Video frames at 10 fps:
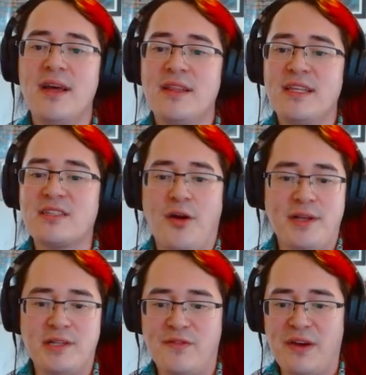This card
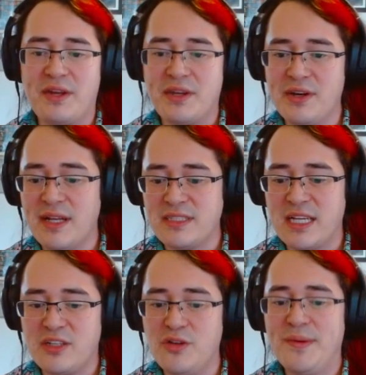is very good as a
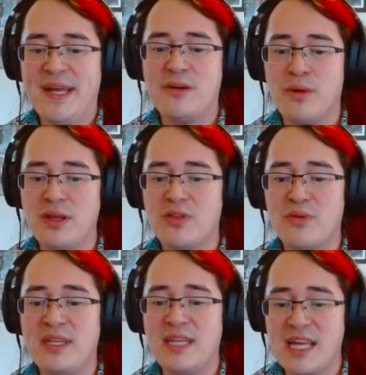2-mana
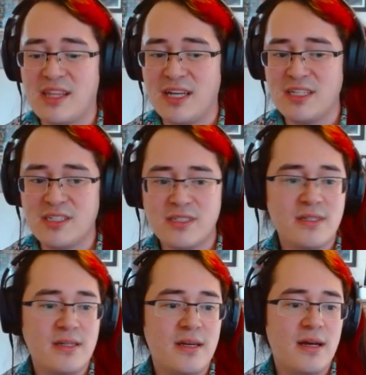1/3 Death Touch.
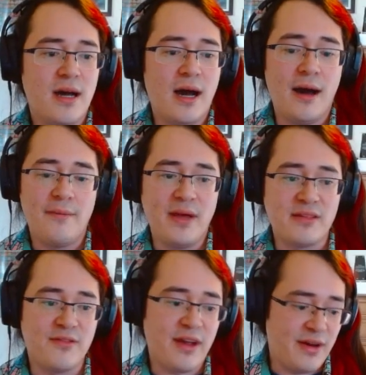It's
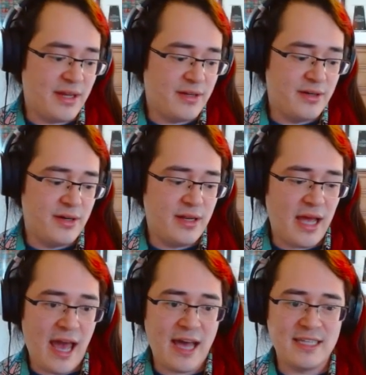very good
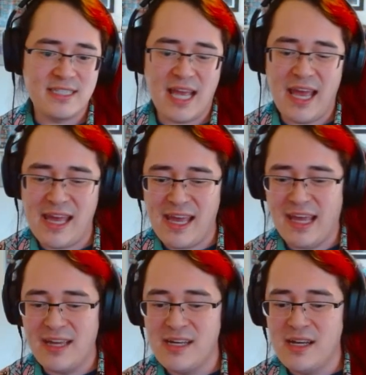as
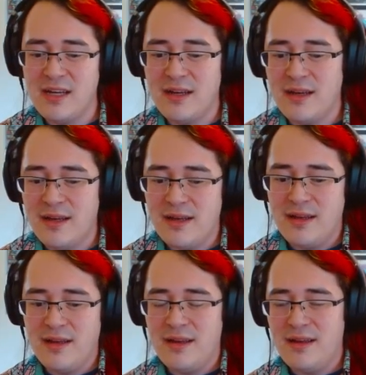a
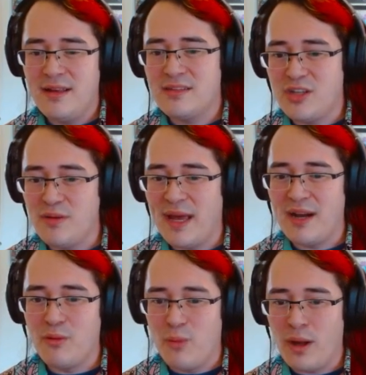
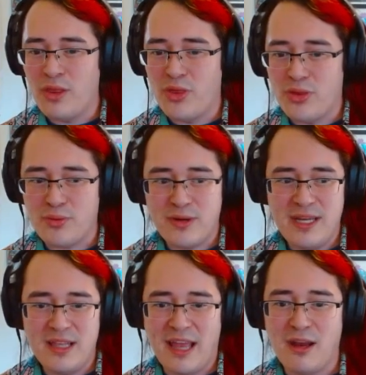2-mana
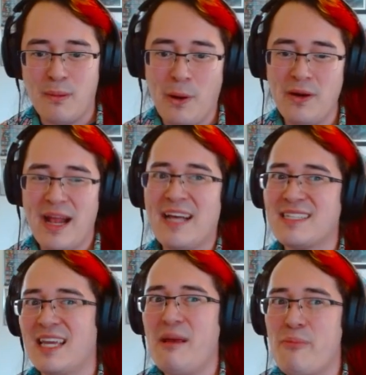1/3. Like, your opponent has to
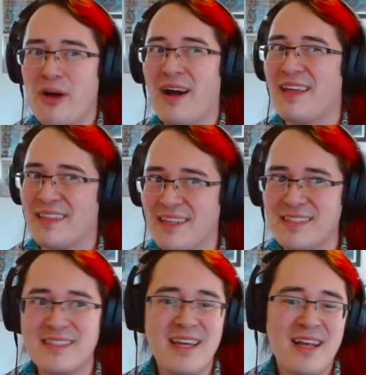keep blocking
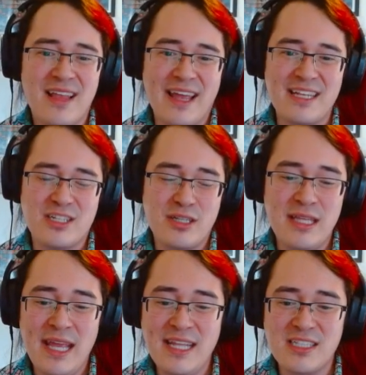this. Like, it
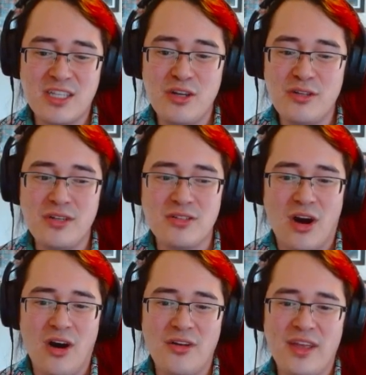eats 2/2s
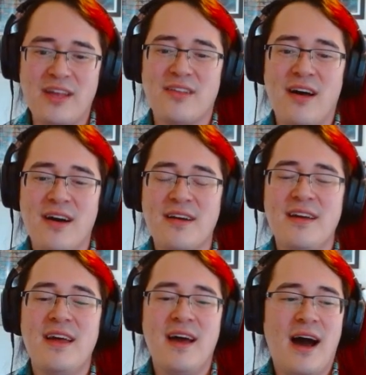all day long.
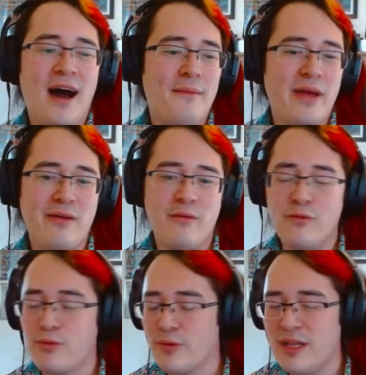It
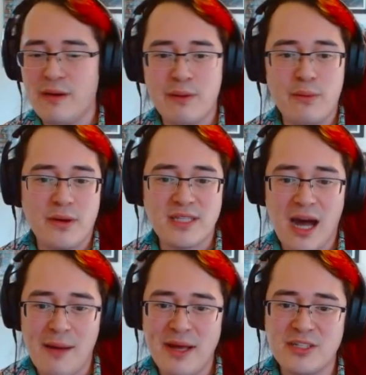really rewards
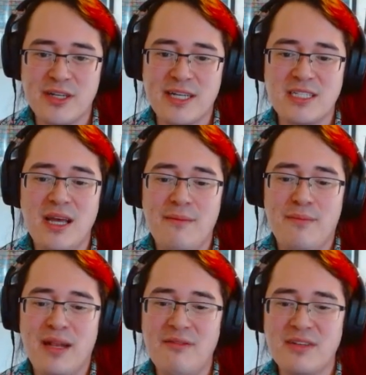combat tricks,
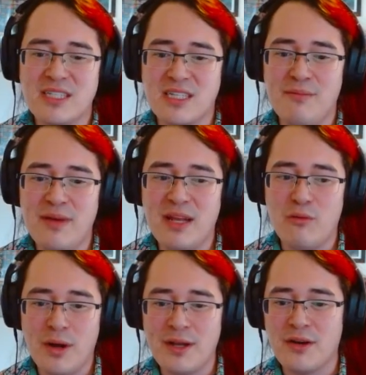but even just committing
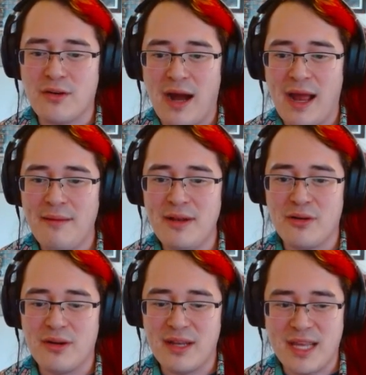1 crime in
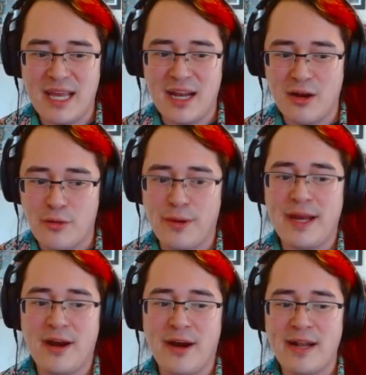order to get a great
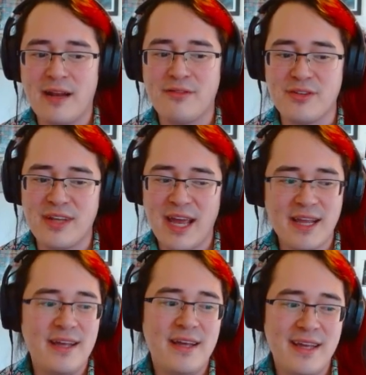card out of your deck
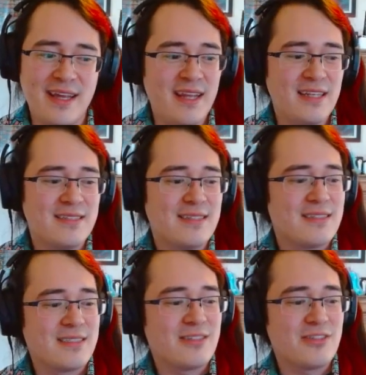is
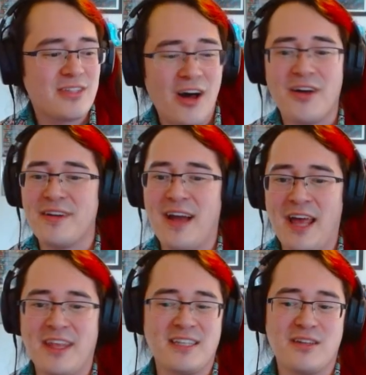solid. I
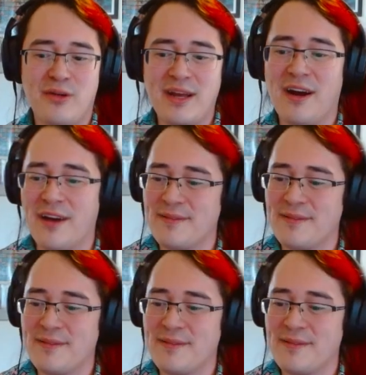think it's a great card.